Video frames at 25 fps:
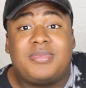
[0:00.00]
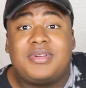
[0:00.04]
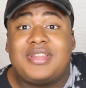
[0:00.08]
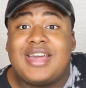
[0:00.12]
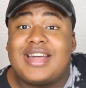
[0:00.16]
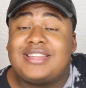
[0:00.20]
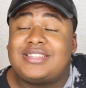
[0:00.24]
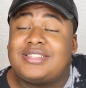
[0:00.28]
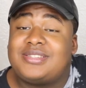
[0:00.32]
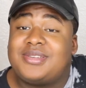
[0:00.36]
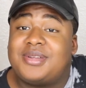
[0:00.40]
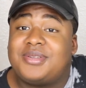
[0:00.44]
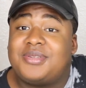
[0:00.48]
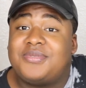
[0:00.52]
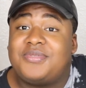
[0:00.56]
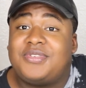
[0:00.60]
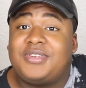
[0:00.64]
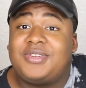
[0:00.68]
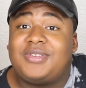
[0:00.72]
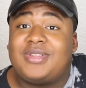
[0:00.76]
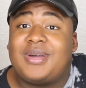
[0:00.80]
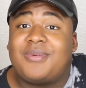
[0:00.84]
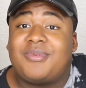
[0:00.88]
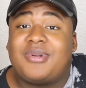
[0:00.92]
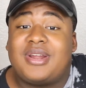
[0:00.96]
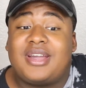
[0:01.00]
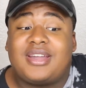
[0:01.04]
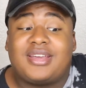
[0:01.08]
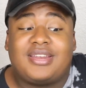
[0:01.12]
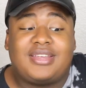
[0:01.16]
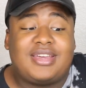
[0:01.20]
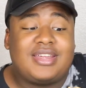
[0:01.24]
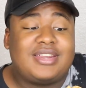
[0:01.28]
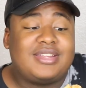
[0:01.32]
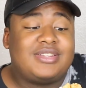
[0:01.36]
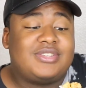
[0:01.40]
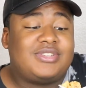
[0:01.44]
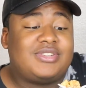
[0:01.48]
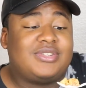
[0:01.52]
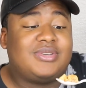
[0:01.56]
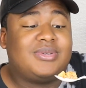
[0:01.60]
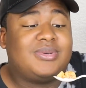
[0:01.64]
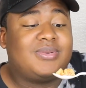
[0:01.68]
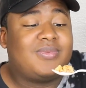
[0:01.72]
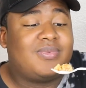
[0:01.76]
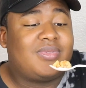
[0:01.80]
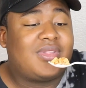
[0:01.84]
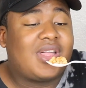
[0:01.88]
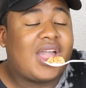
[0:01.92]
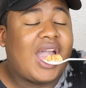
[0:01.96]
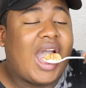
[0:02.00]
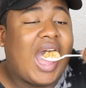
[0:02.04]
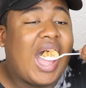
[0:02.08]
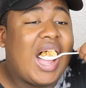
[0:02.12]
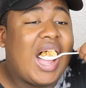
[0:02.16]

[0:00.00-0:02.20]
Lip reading: but that's another video that we're not going to get into.